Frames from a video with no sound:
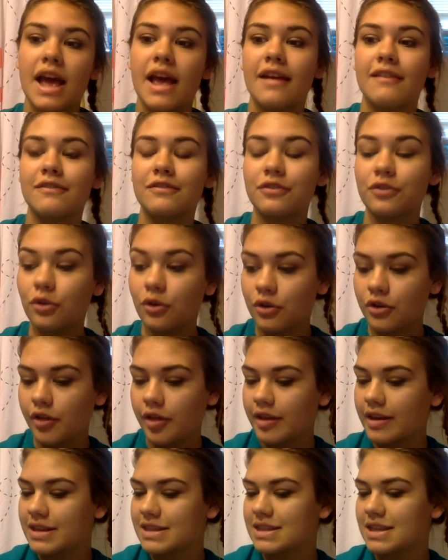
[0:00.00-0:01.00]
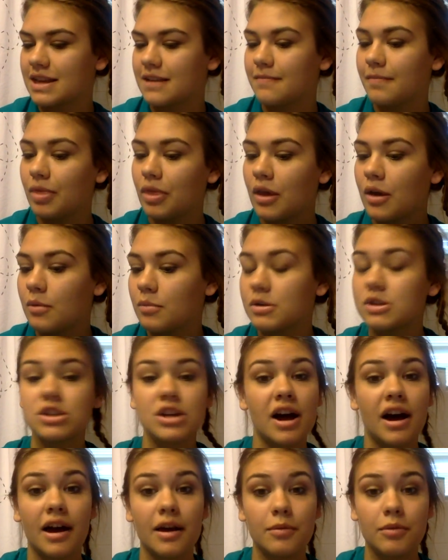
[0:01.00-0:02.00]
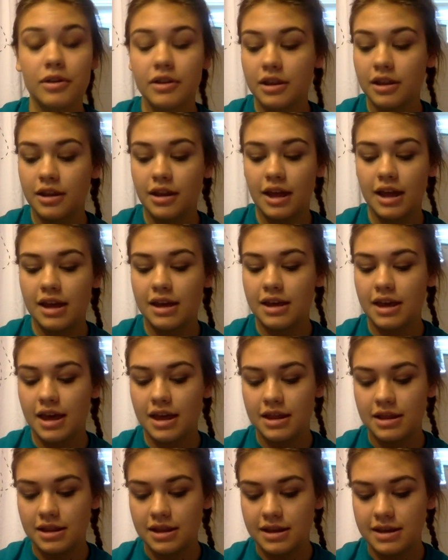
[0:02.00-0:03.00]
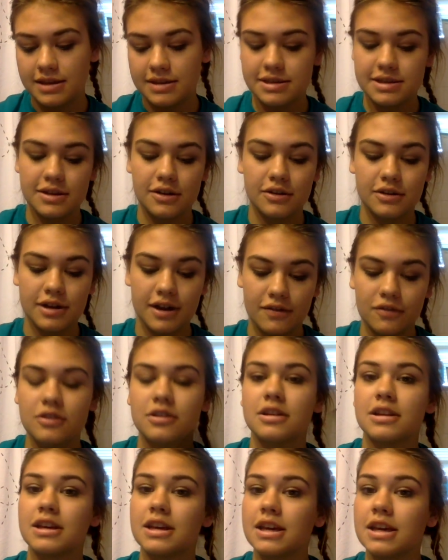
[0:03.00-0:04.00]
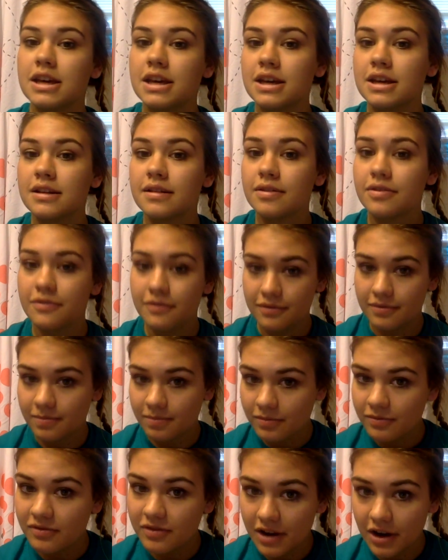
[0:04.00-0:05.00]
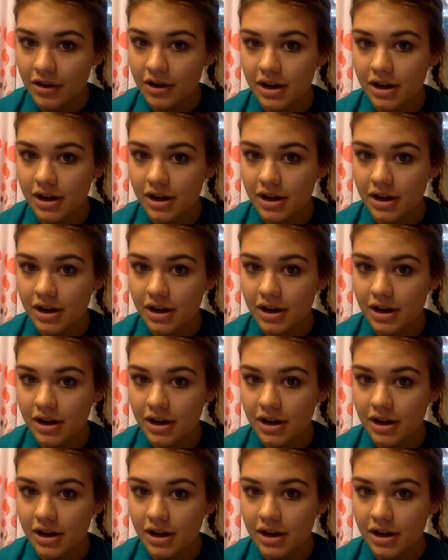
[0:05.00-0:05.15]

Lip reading: and florally scent, which I really like, and these are definitely very